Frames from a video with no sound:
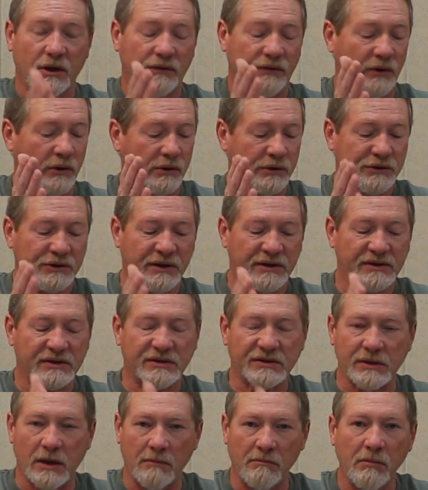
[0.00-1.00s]
there are just
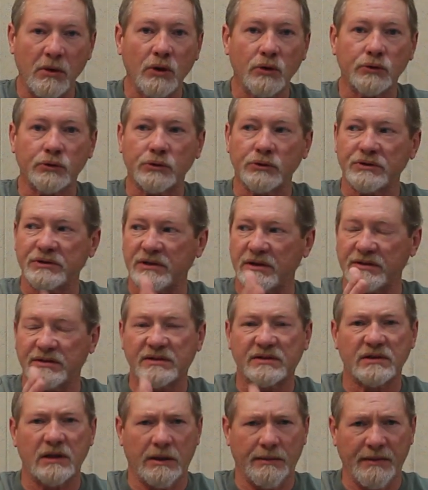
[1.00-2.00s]
some motors and
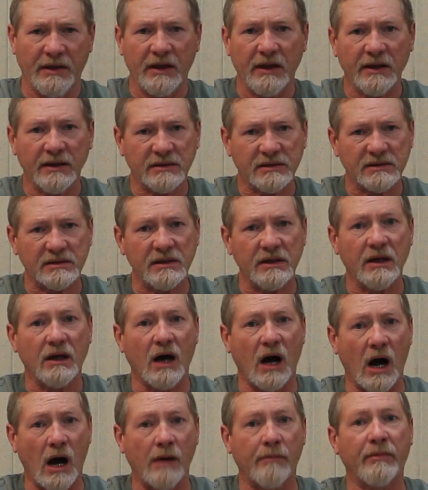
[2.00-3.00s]
some E S C
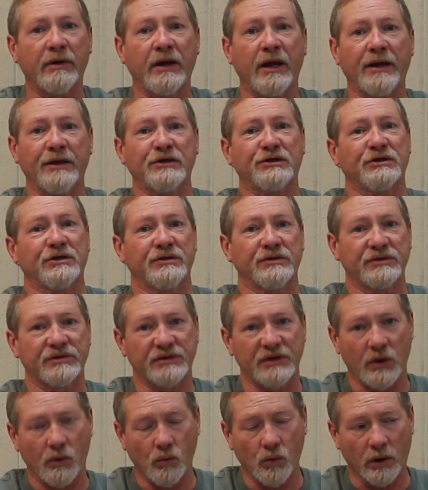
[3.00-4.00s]
combinations
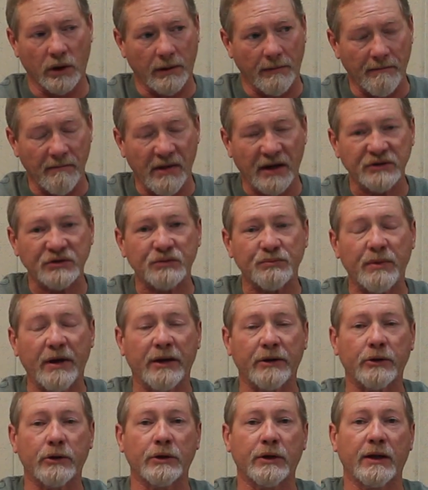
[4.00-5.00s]
that work much
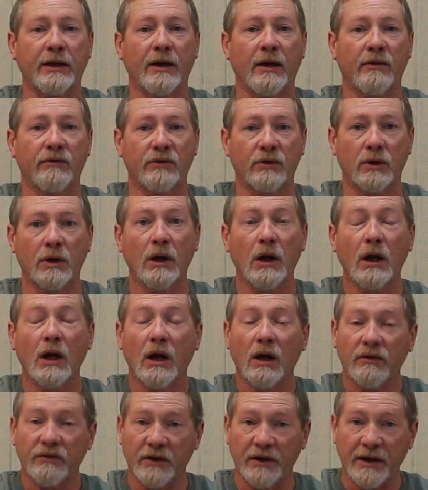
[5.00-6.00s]
better together
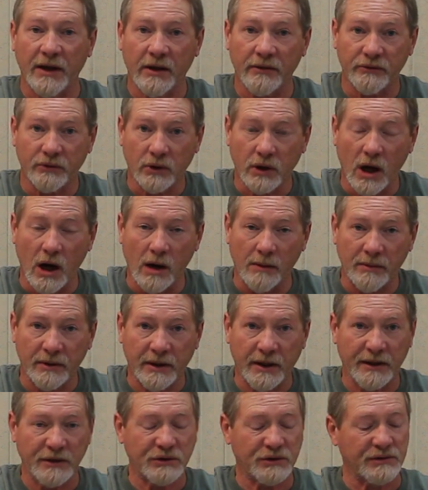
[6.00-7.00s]
than other
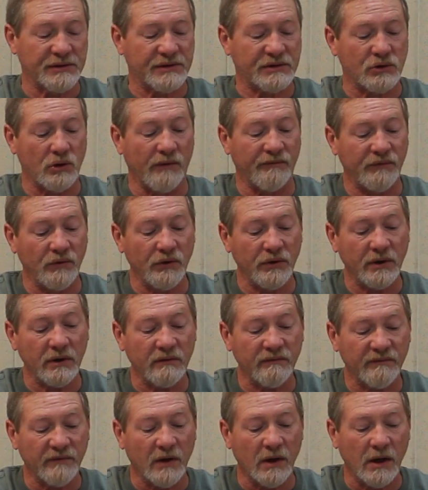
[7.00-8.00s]
combinations. So if you can
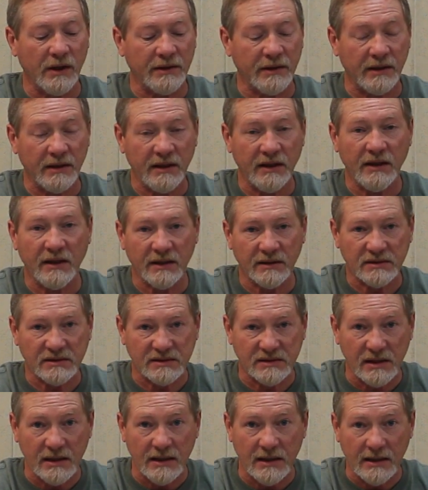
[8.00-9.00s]
find an E S
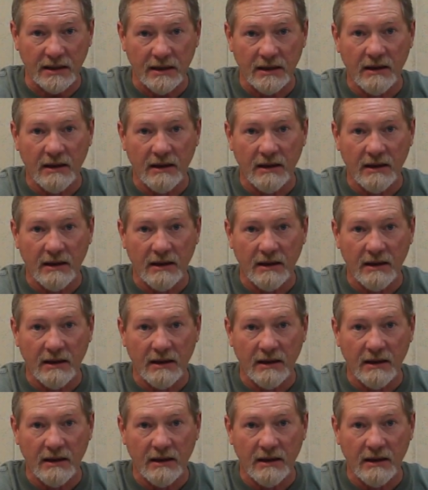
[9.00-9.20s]
C